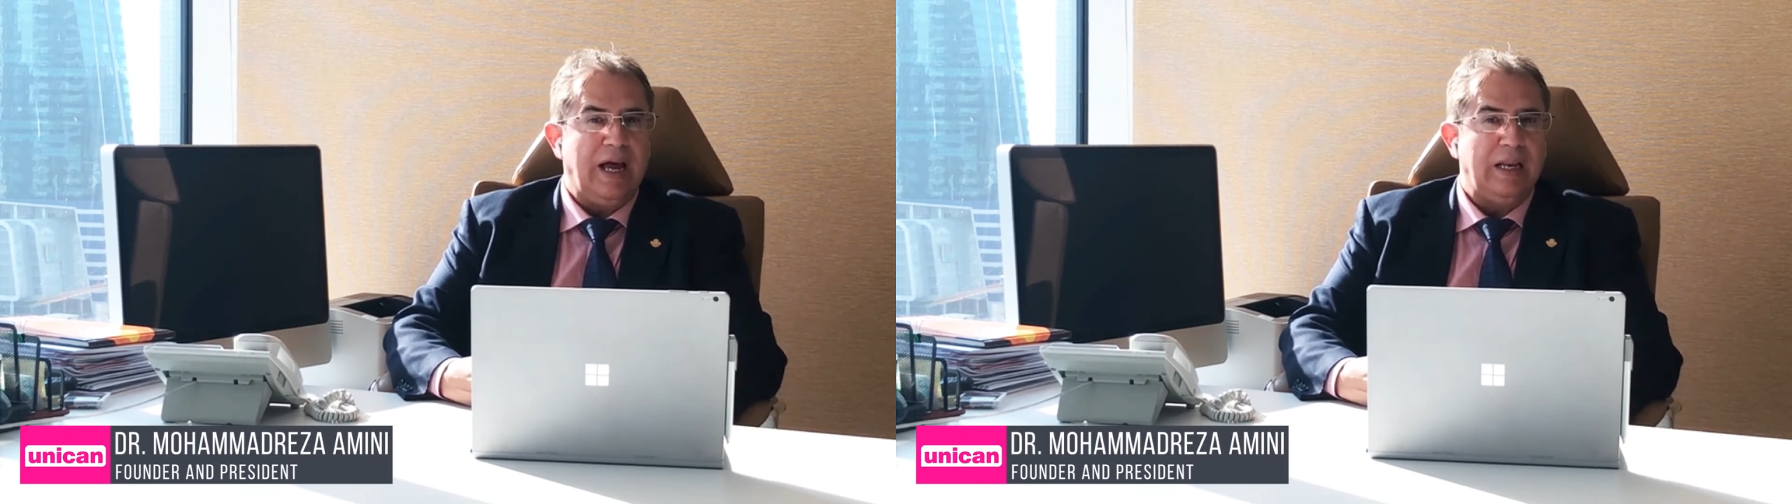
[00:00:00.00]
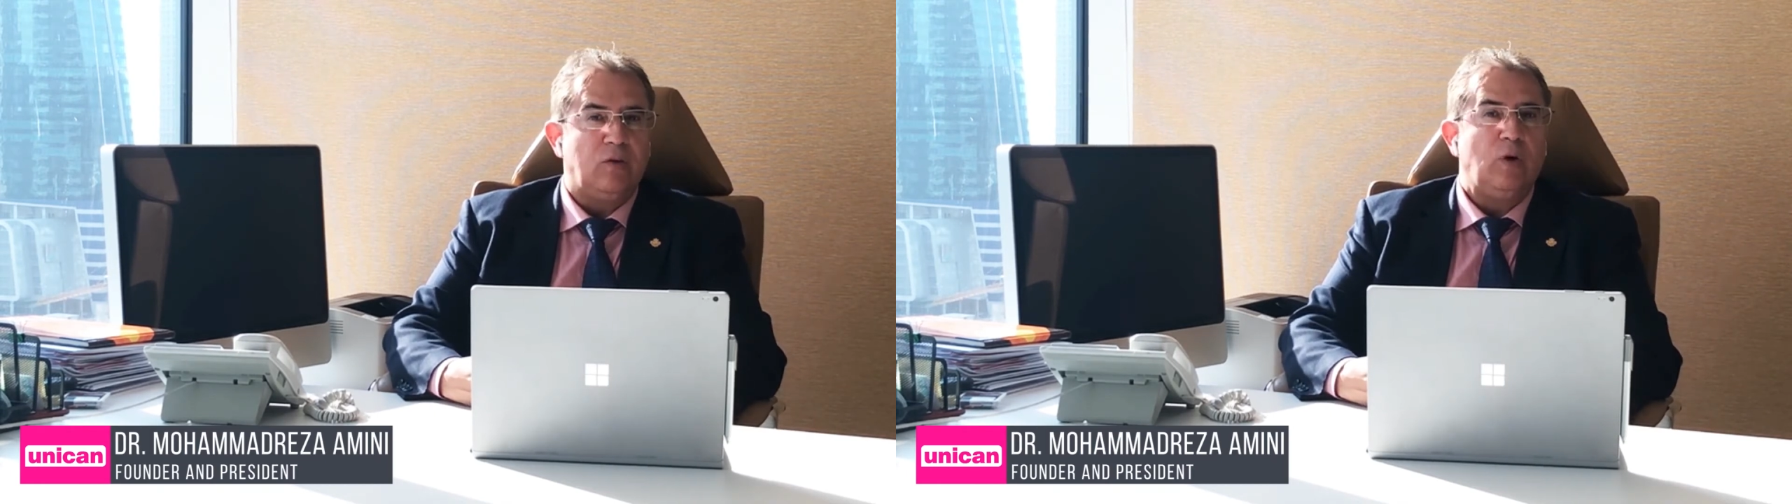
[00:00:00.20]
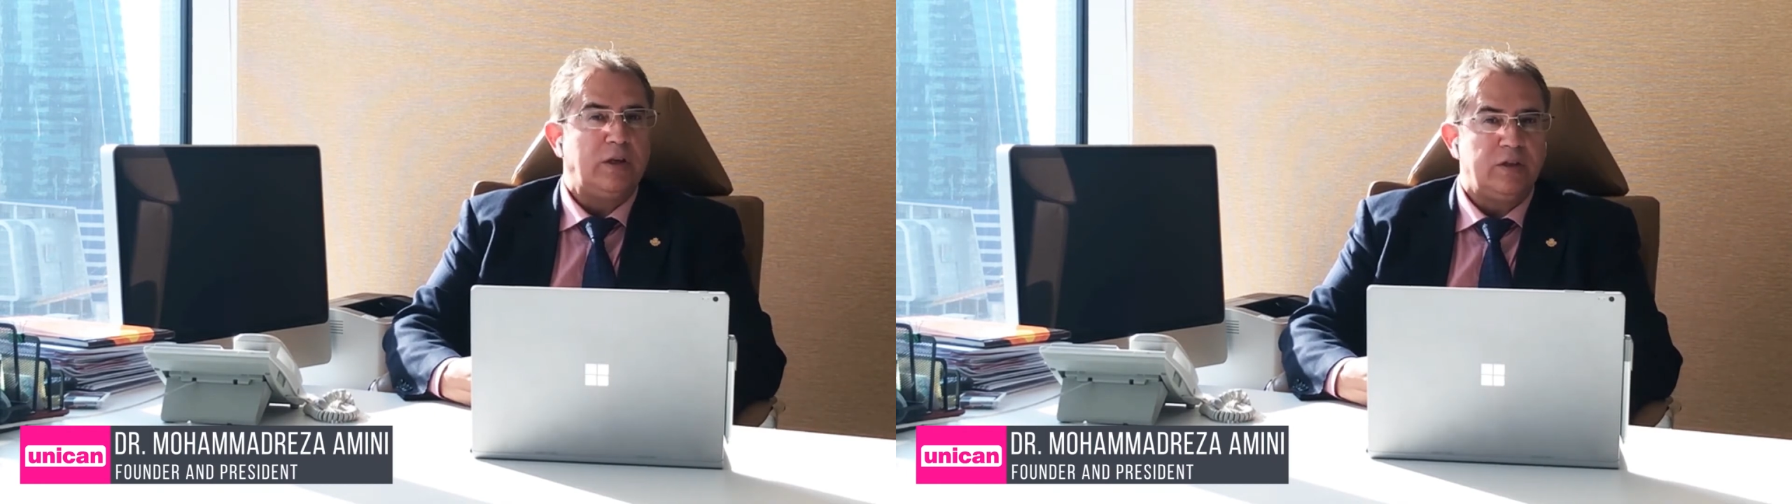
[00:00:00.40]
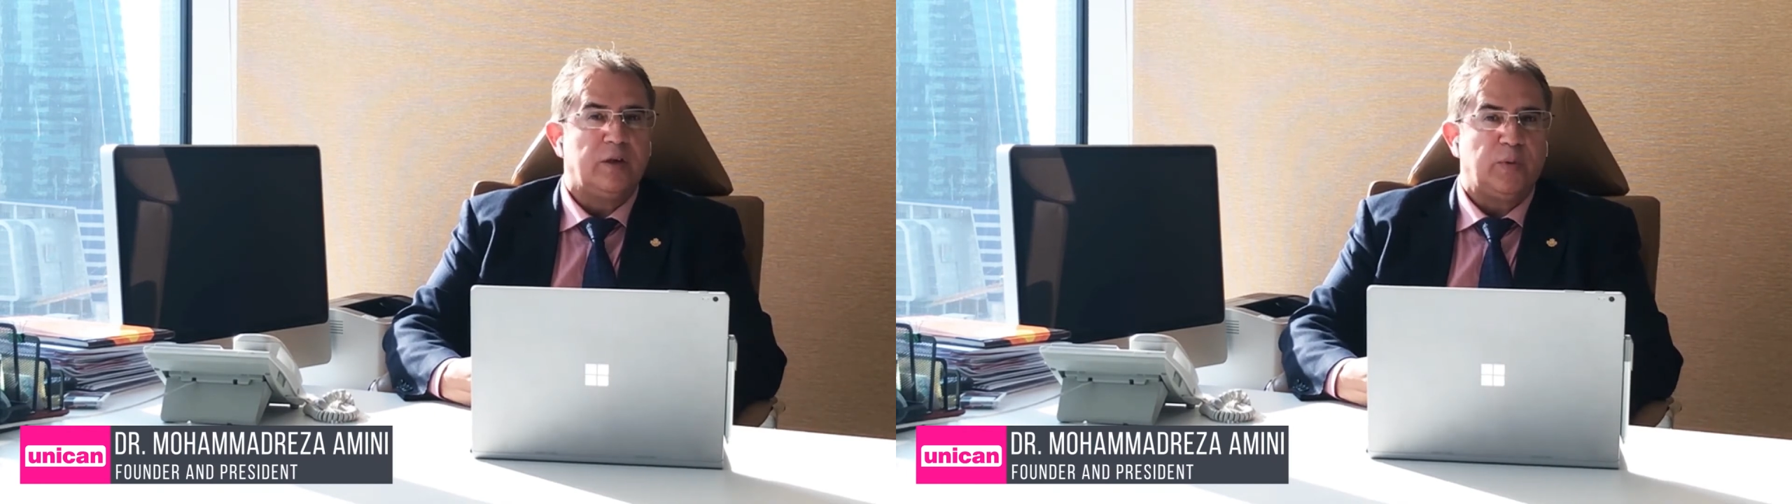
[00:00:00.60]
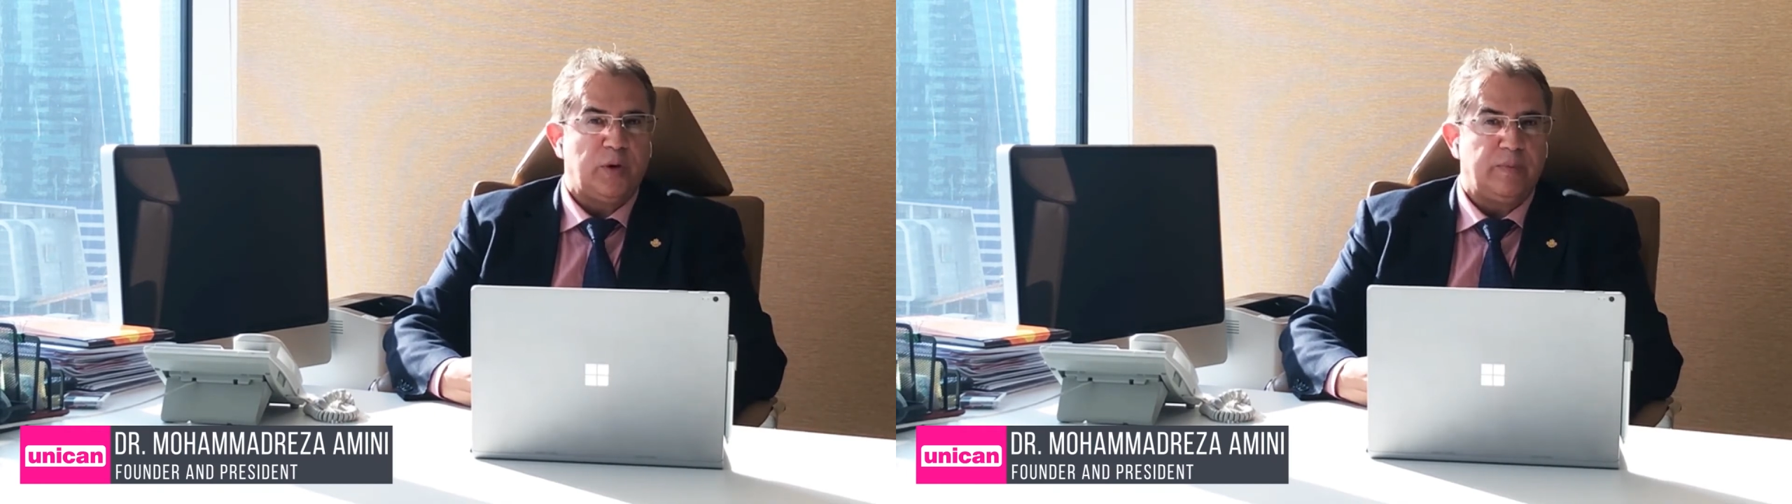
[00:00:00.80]
and what is the
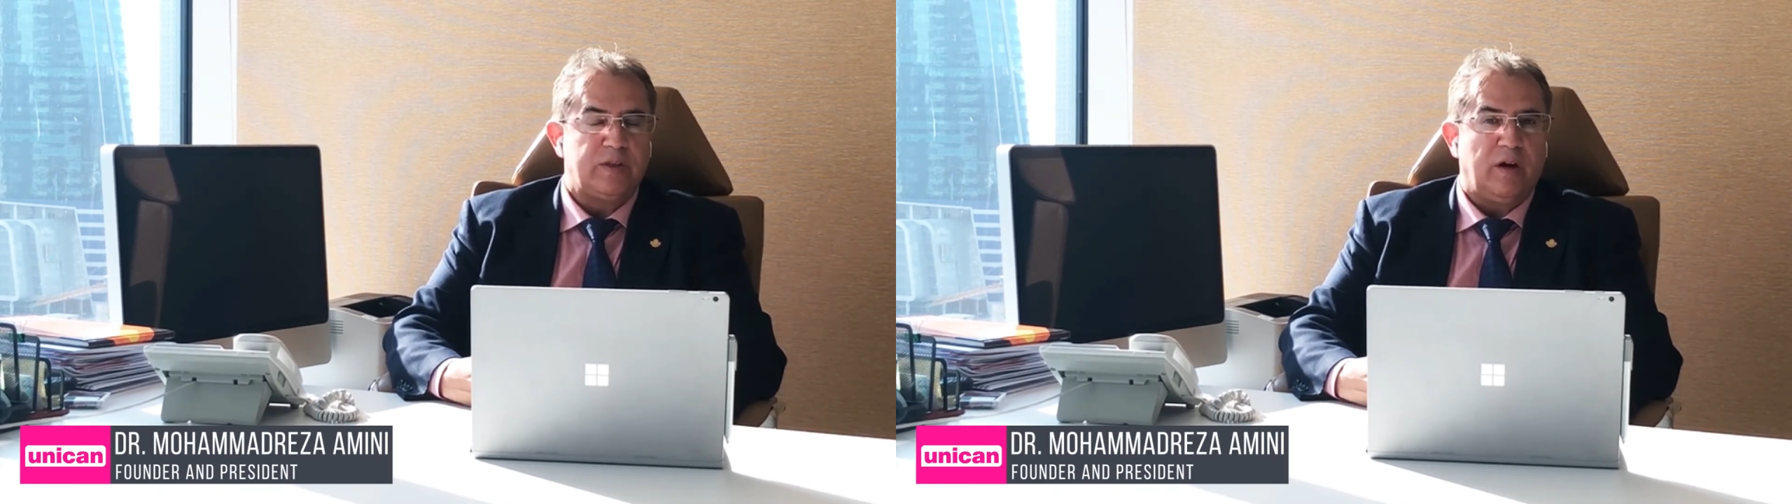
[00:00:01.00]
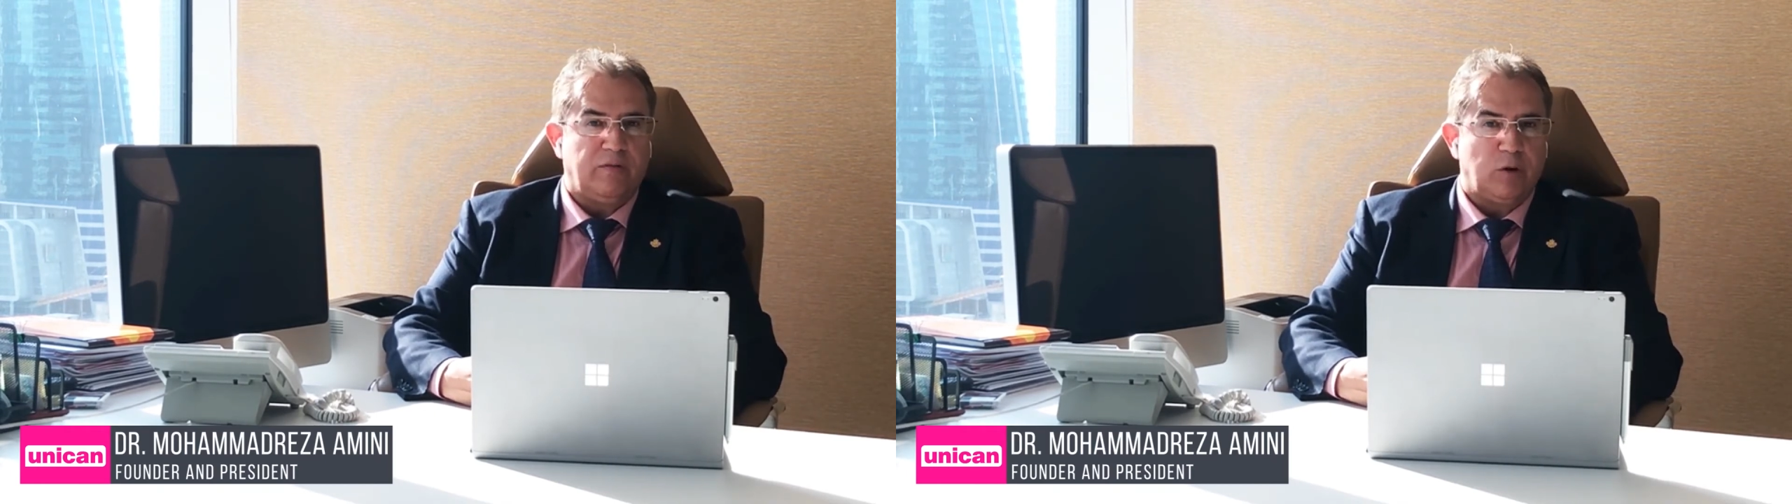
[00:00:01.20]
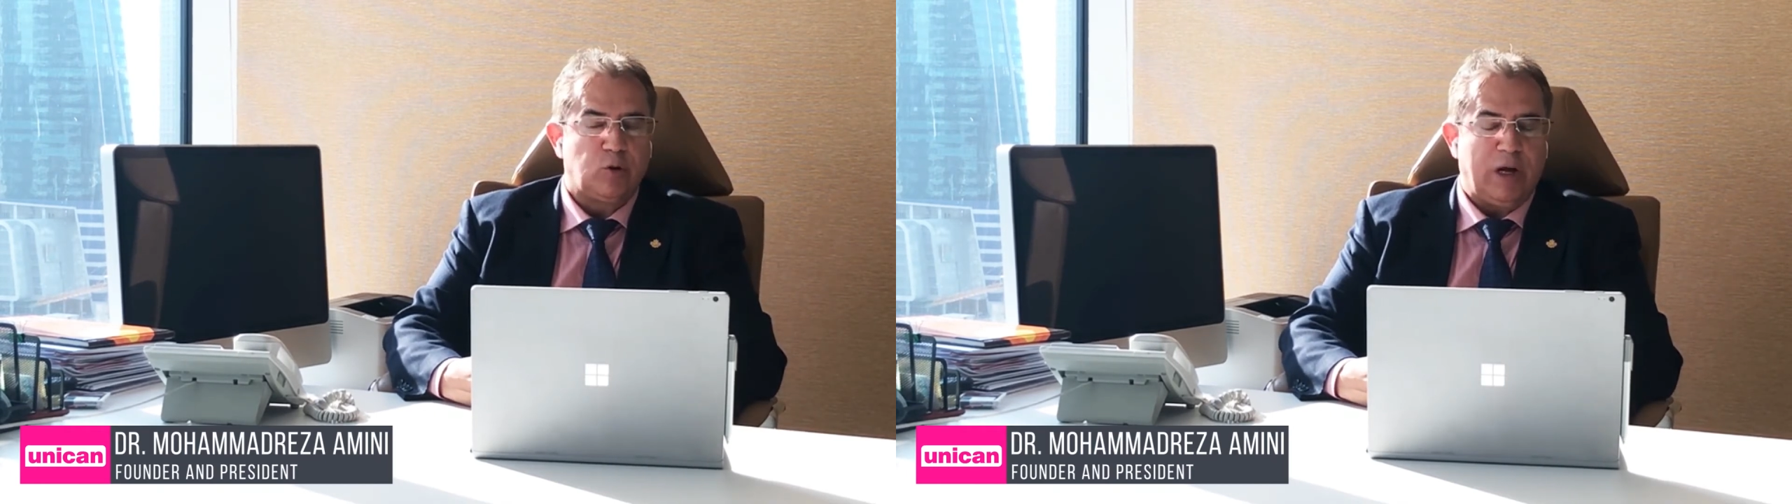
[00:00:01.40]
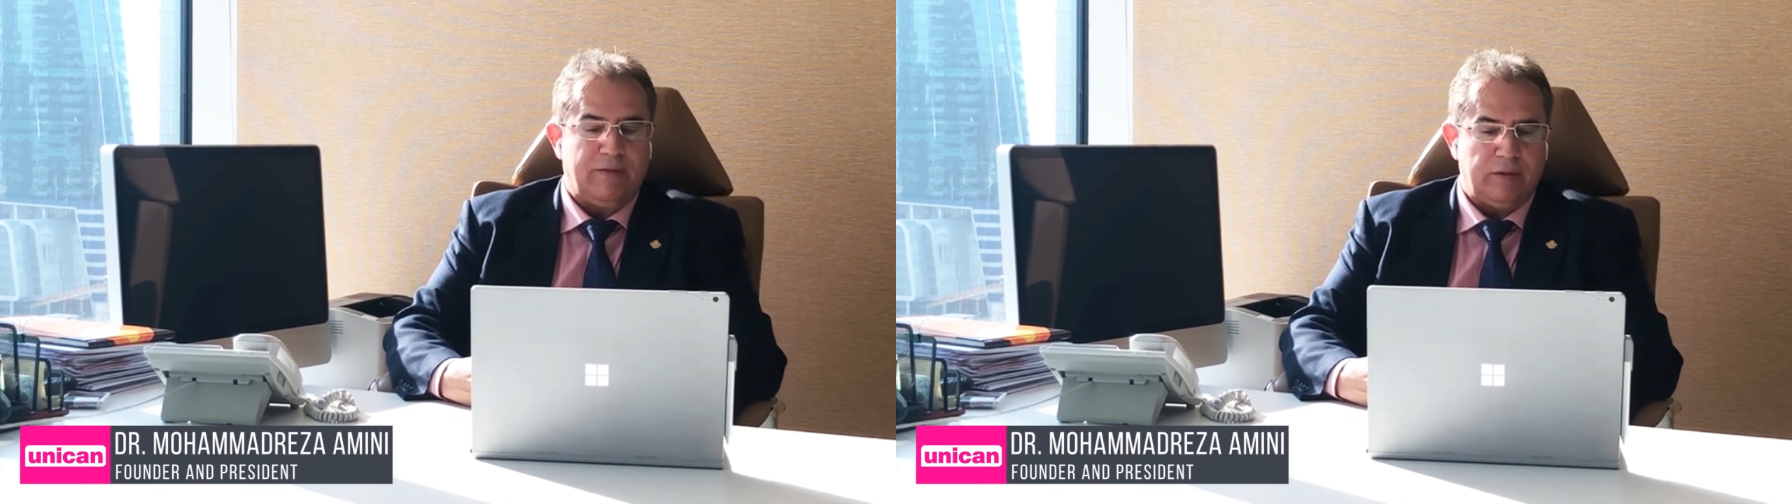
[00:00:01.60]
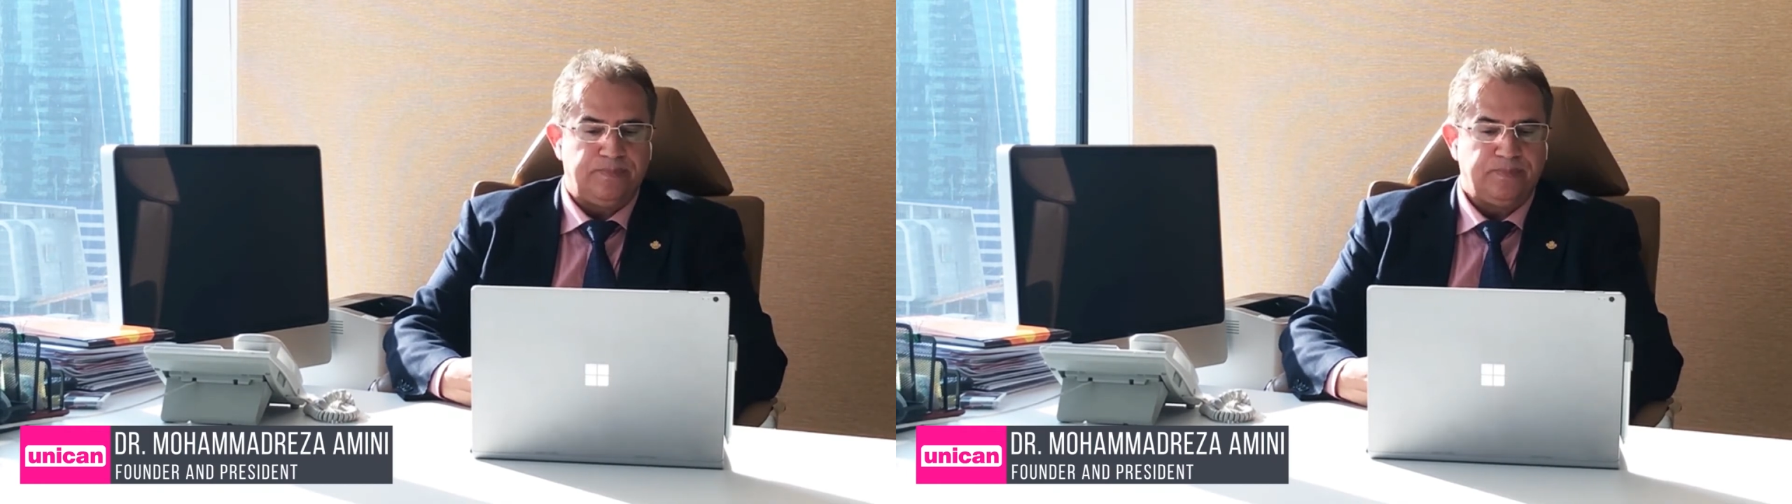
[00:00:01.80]
purpose of your
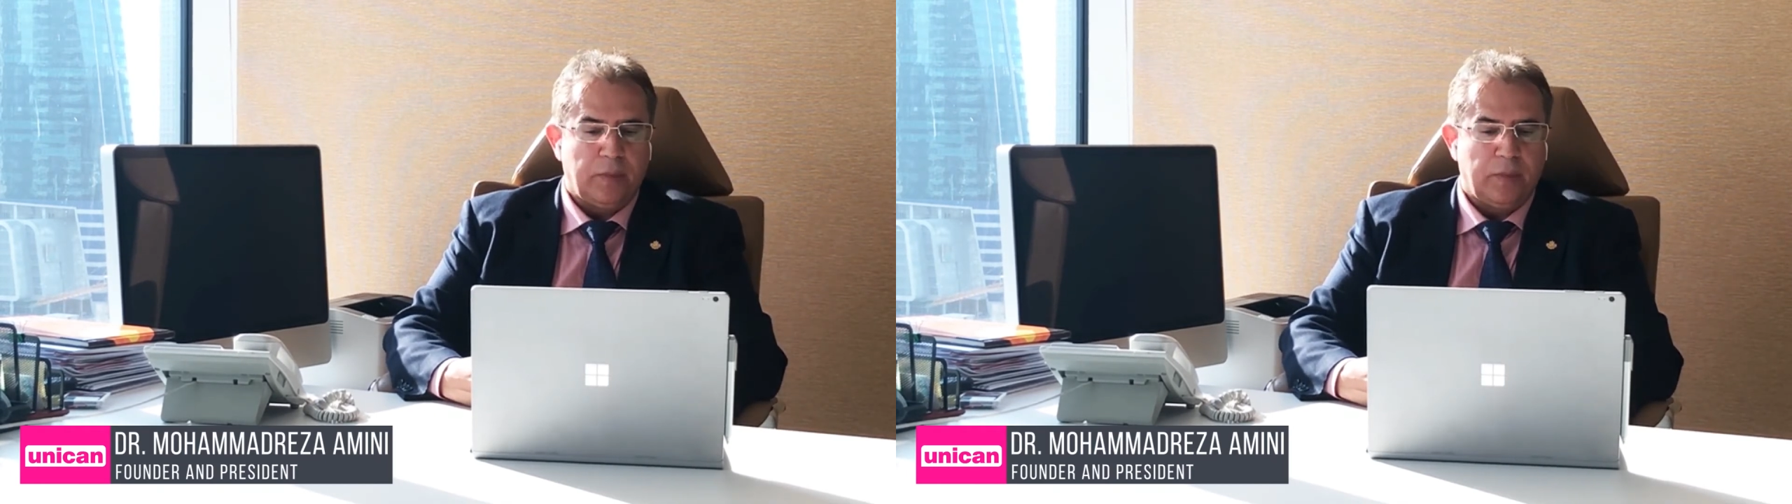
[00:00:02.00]
travel.